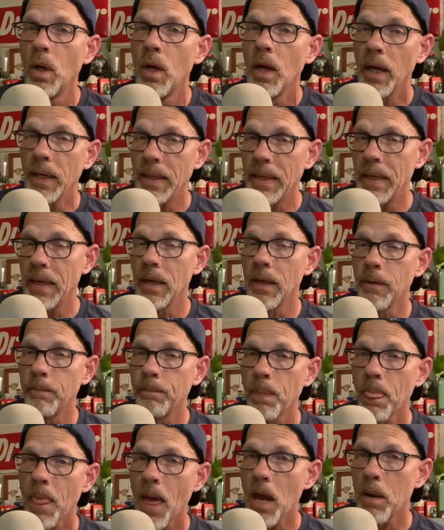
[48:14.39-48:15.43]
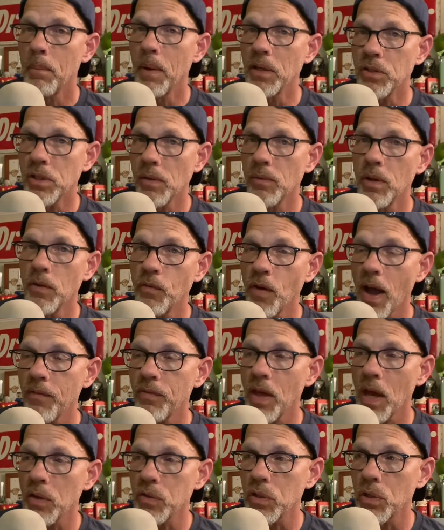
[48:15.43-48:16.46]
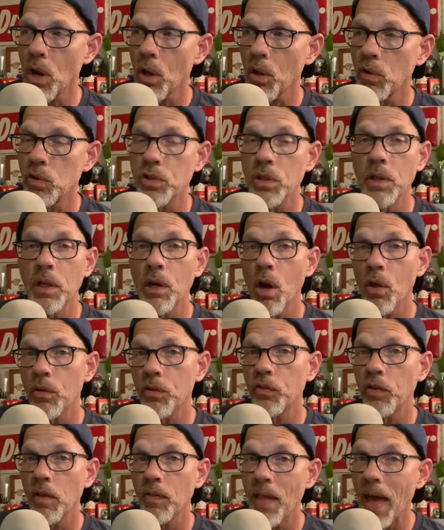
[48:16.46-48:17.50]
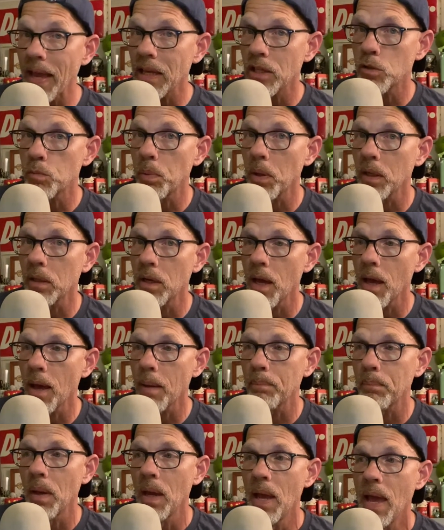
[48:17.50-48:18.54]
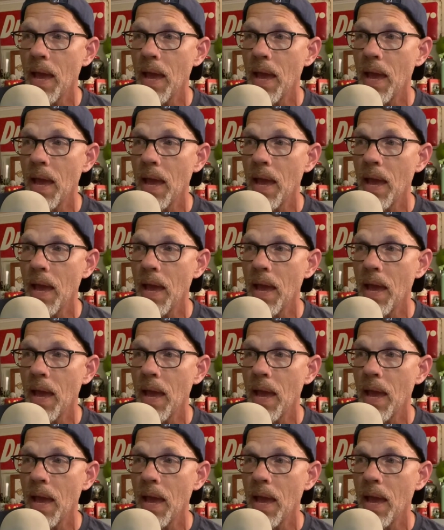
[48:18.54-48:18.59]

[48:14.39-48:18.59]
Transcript: again how to make seventy-five thousand dollars, and then all of a sudden that gets picked up,